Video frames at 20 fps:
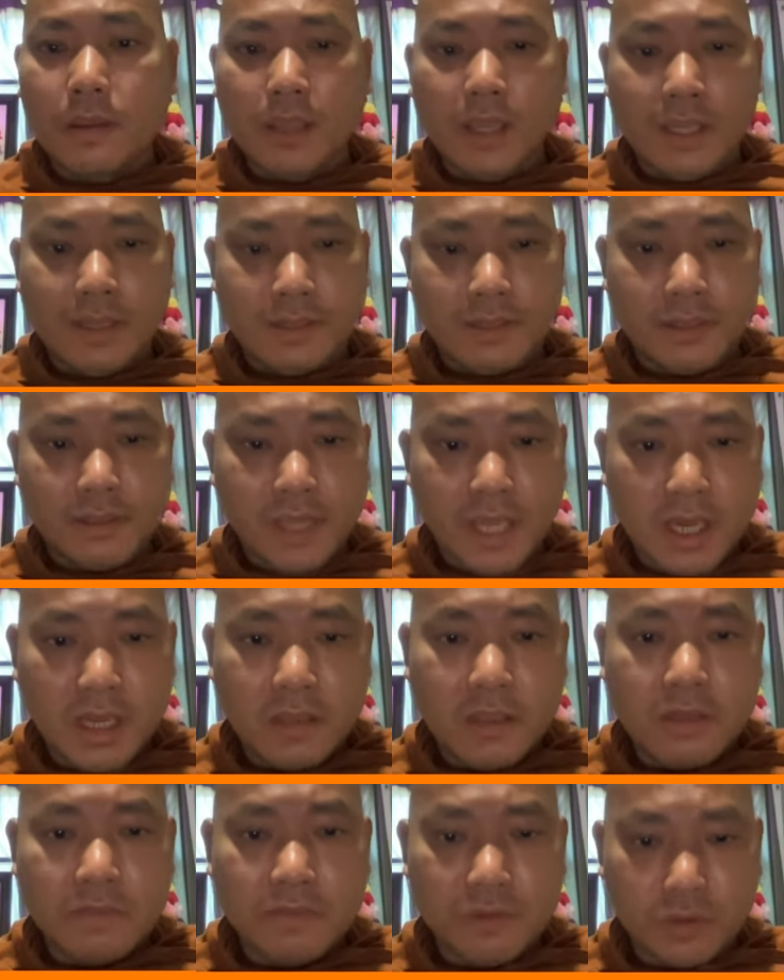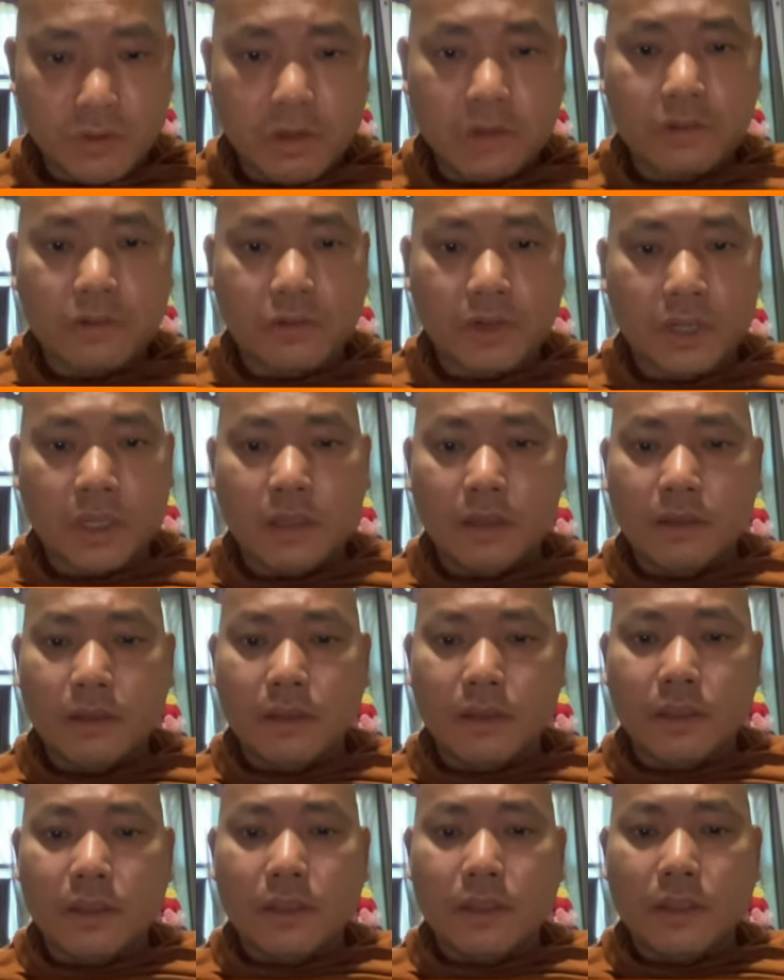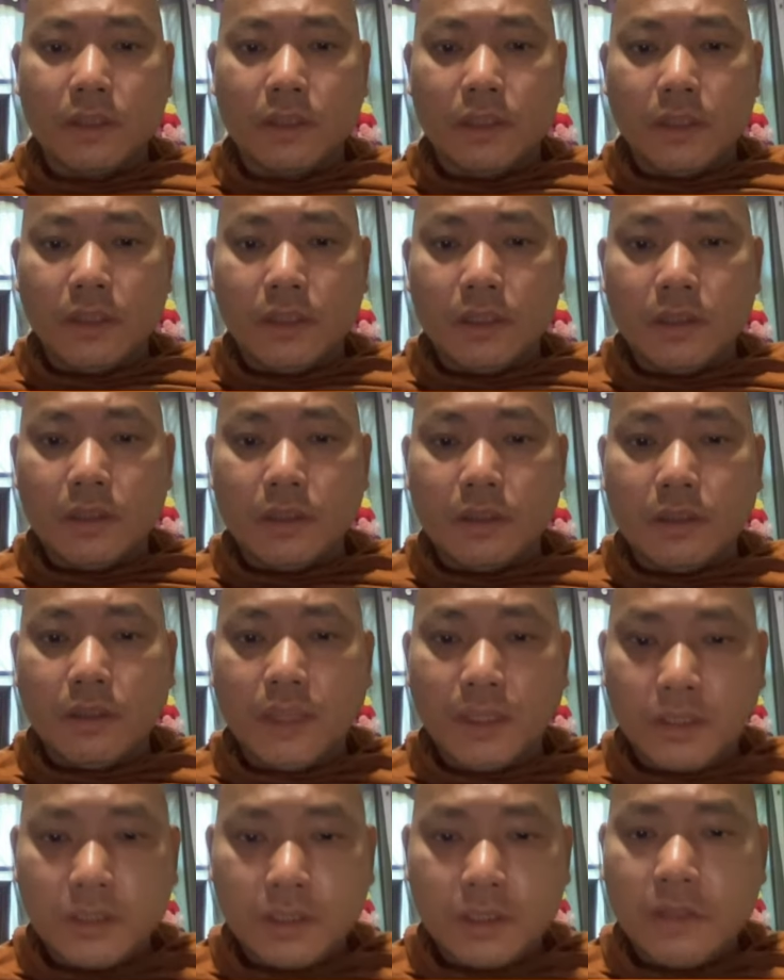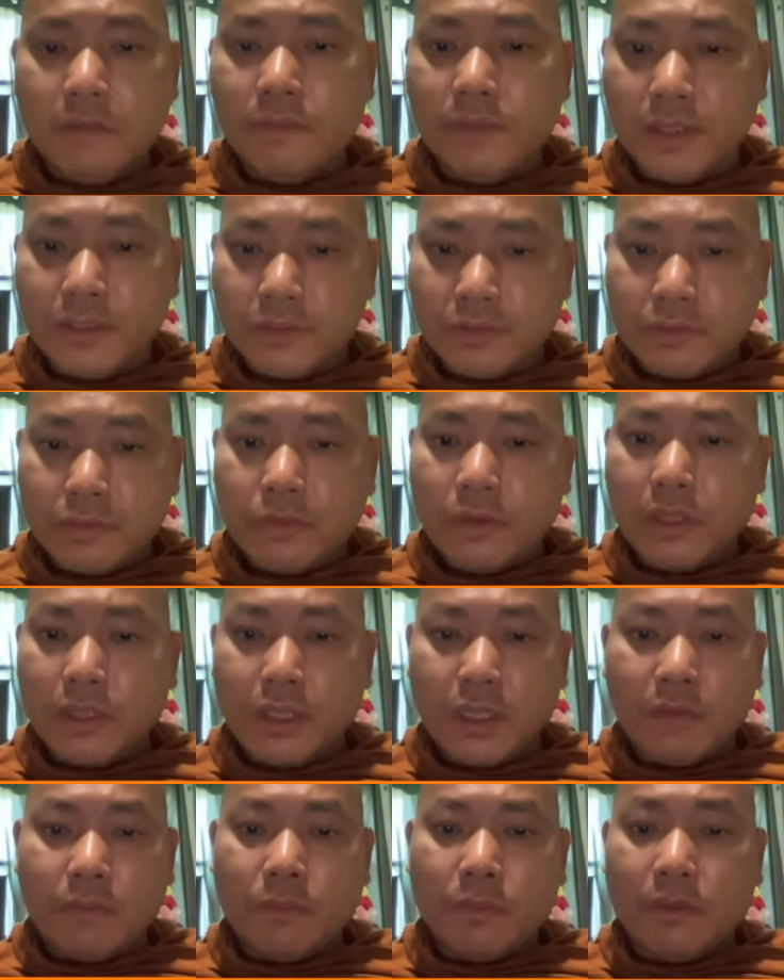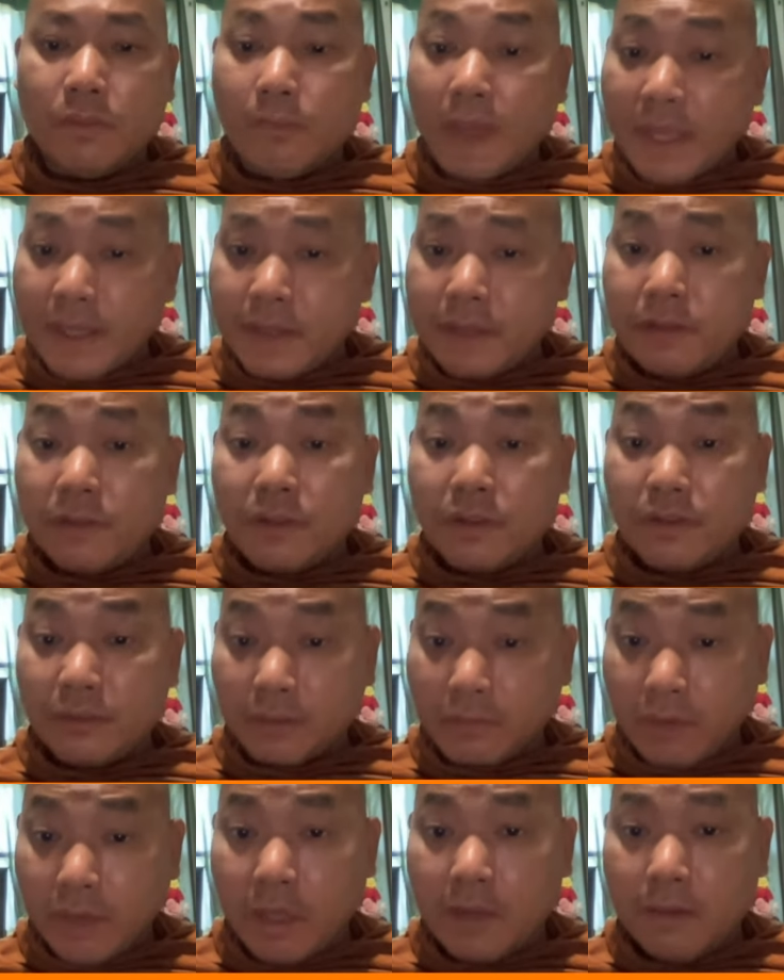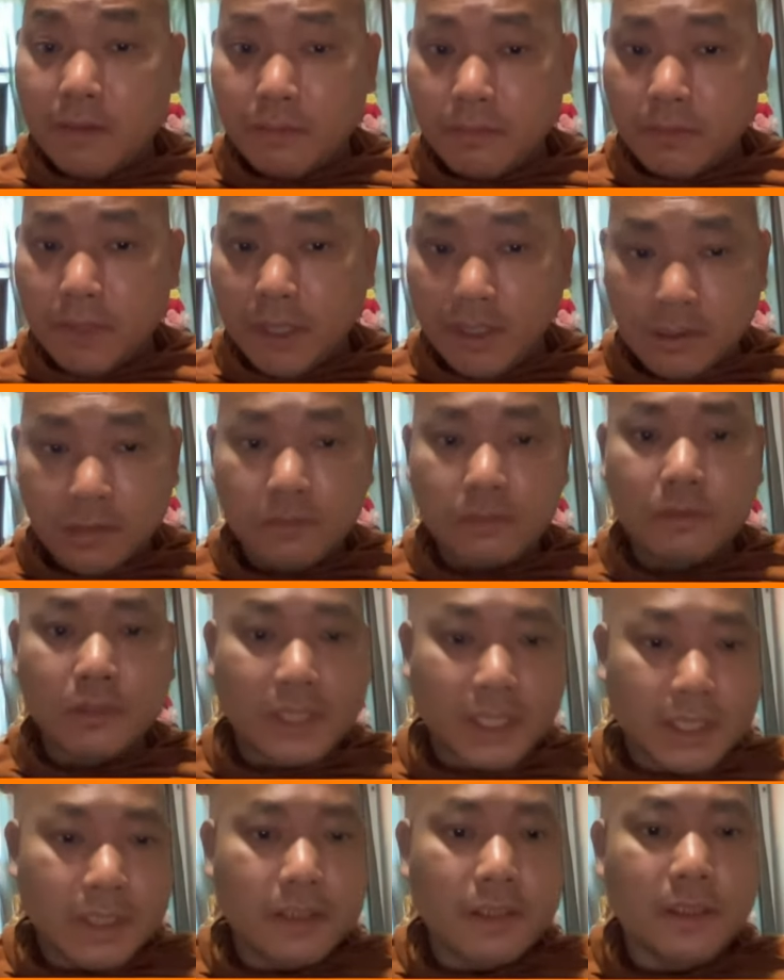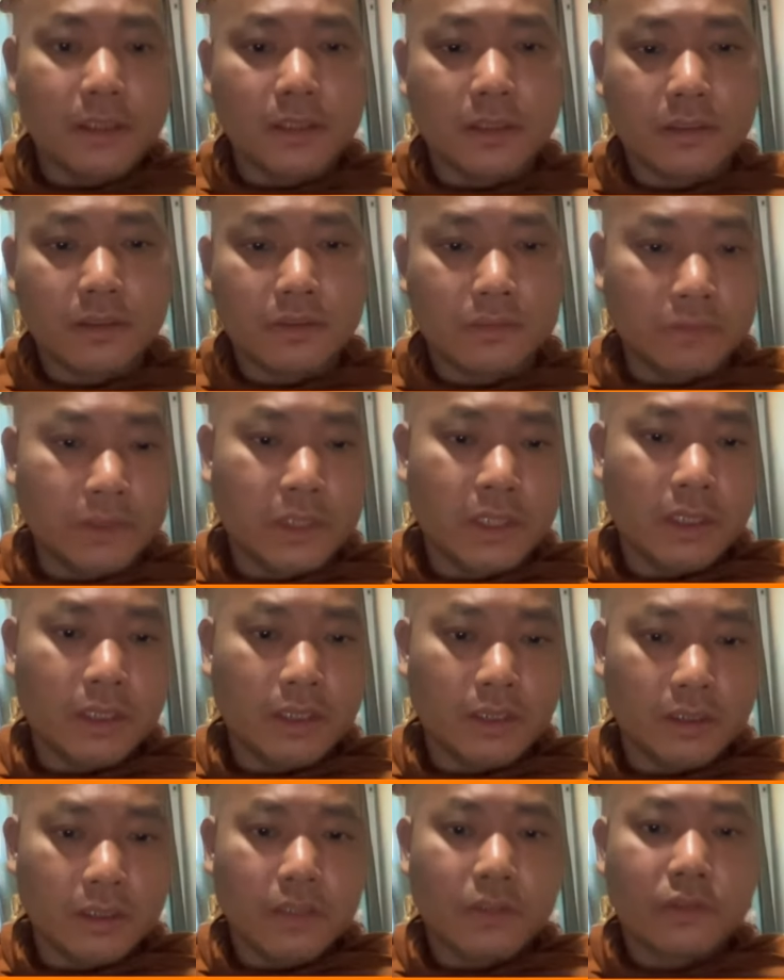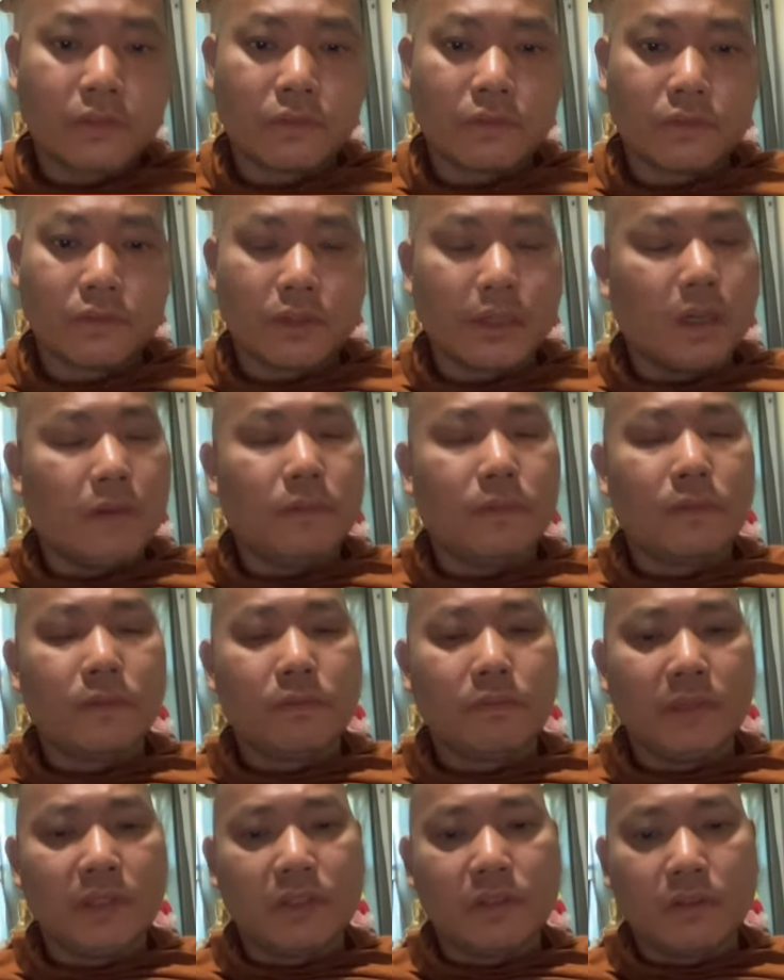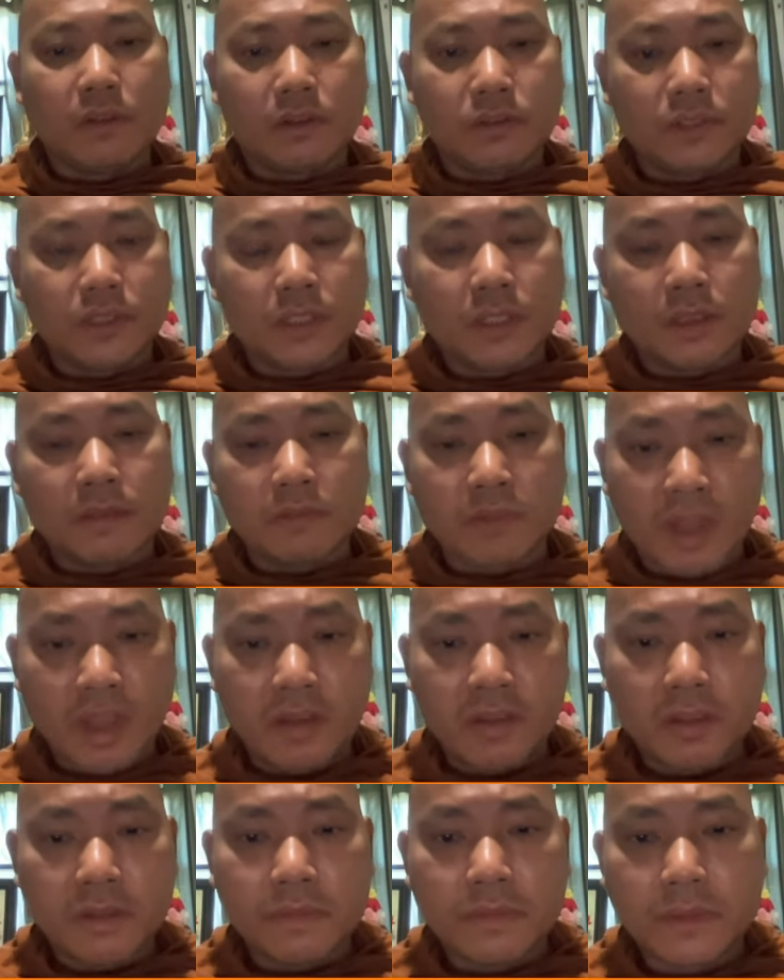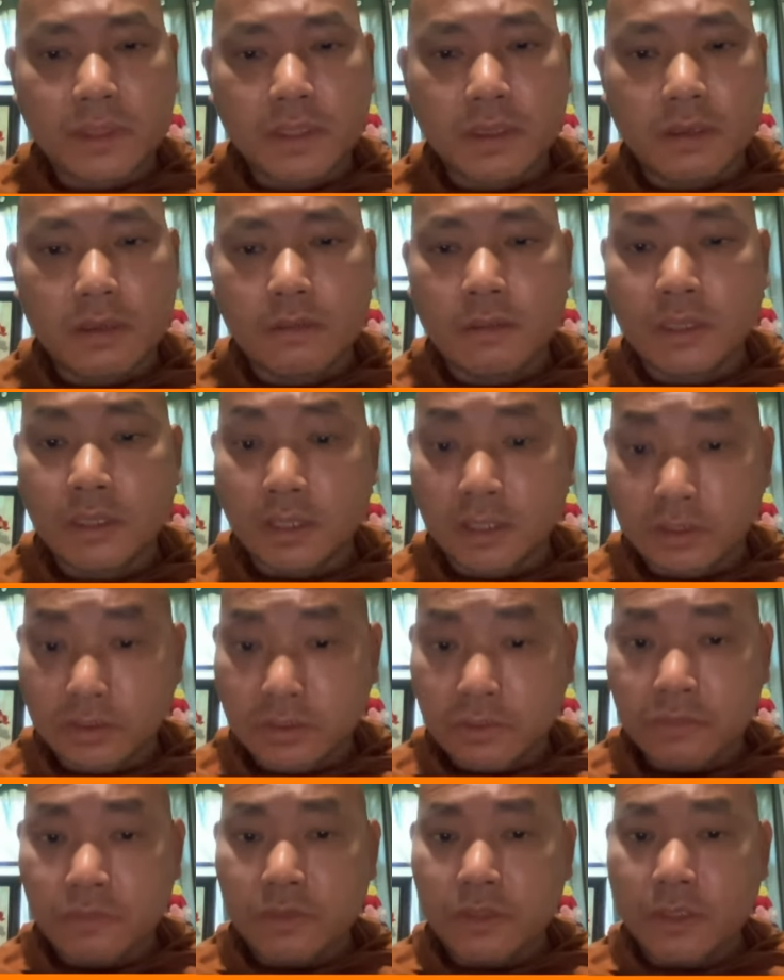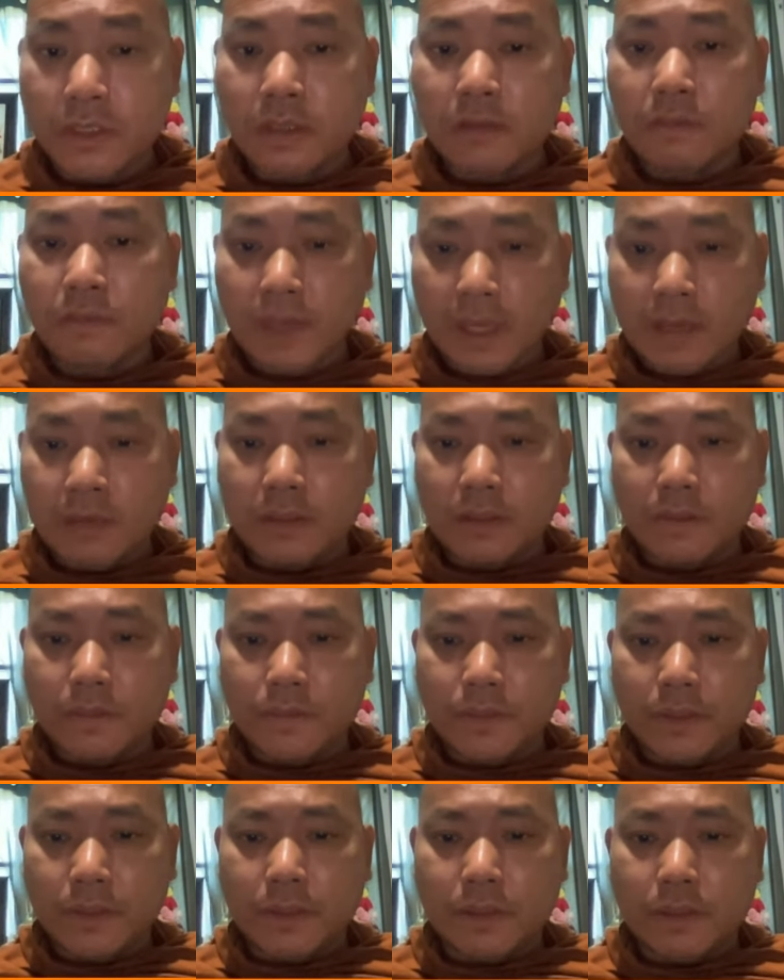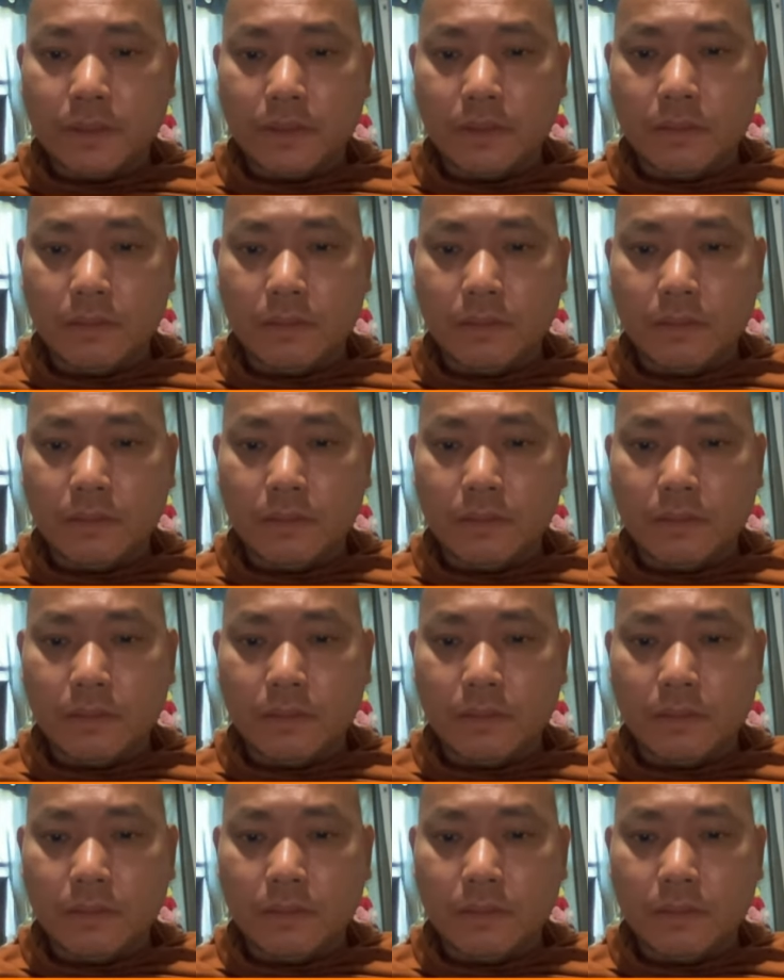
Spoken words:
As a narrative genre, the Sivali story can be best described and located within the discourse of mythological biography and historical biography,